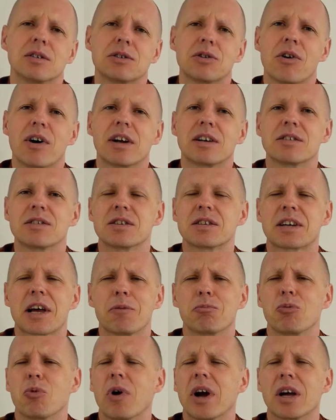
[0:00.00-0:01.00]
So I just
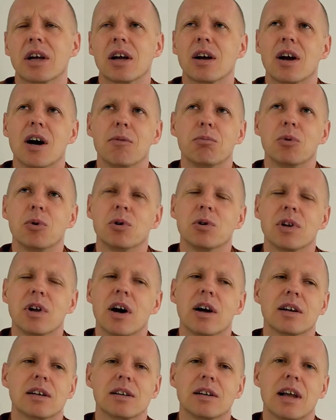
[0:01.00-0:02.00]
kept waking up all
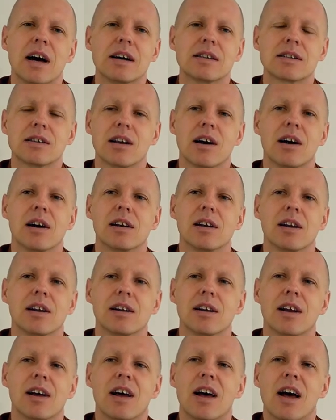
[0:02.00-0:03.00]
night last night,
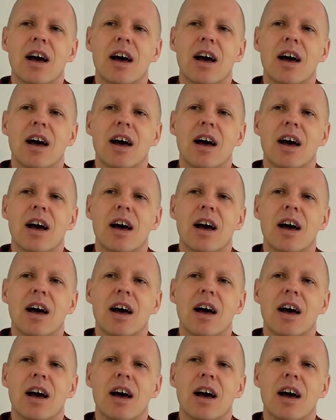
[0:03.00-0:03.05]
and